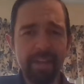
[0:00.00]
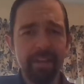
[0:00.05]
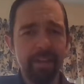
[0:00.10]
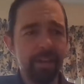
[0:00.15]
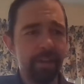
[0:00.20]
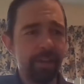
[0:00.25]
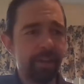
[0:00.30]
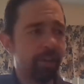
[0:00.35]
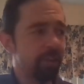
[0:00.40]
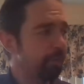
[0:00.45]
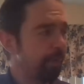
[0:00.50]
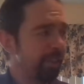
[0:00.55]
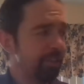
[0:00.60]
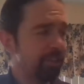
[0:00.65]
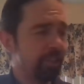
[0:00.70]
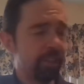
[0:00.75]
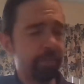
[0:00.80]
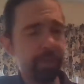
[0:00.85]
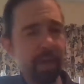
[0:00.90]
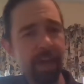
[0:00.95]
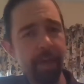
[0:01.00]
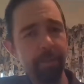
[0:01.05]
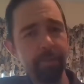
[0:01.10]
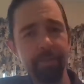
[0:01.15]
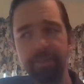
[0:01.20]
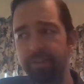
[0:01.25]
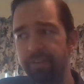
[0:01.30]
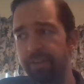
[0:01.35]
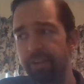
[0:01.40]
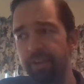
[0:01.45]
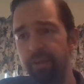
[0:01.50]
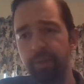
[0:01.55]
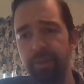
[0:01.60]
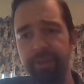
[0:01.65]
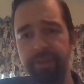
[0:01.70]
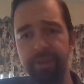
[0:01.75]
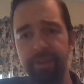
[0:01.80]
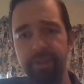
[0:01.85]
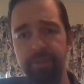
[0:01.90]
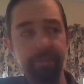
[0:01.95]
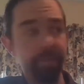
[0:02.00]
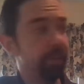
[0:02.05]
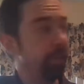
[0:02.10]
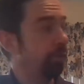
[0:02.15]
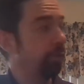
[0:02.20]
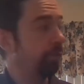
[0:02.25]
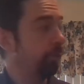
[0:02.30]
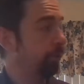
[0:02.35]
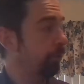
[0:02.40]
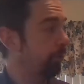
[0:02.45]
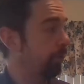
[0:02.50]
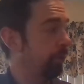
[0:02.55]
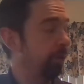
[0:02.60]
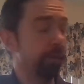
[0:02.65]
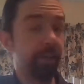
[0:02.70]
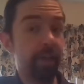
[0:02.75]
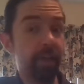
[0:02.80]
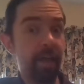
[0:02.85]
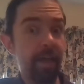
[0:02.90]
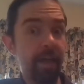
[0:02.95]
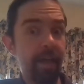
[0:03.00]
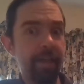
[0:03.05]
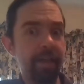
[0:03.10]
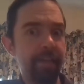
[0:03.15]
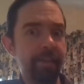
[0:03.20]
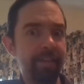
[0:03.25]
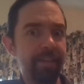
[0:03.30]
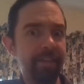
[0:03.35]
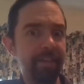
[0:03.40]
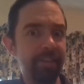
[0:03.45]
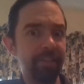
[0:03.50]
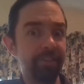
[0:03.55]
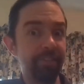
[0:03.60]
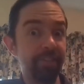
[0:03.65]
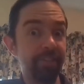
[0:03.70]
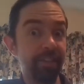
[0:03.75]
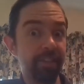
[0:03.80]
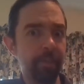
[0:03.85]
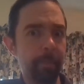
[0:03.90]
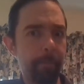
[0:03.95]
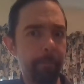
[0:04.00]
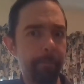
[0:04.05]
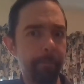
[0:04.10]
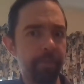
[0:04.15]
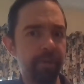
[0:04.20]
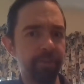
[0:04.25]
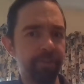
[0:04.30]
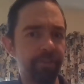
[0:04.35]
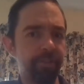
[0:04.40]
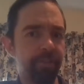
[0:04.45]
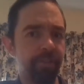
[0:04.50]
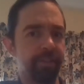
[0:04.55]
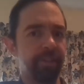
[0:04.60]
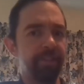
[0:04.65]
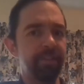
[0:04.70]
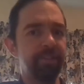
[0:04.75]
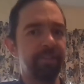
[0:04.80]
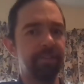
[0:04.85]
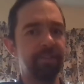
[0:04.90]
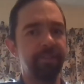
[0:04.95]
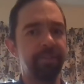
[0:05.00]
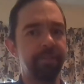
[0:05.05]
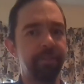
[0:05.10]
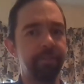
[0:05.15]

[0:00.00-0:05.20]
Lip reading: They're especially popular, though, with the so-called theistic personalists.